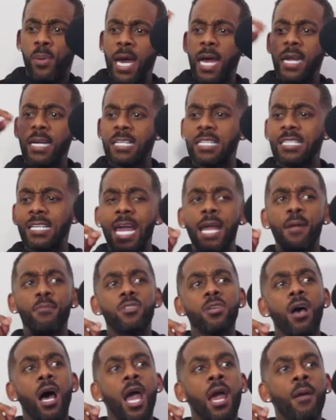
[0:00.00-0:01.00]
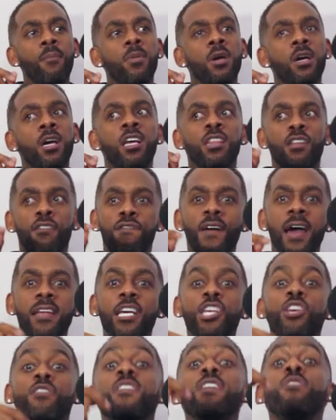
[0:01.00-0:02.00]
But at the same time, the fact
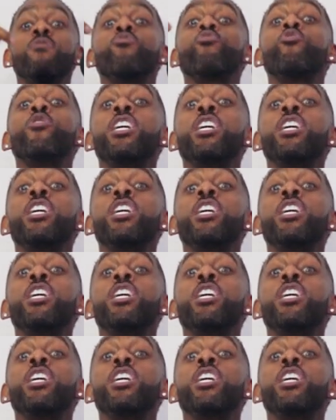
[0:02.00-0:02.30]
that you've even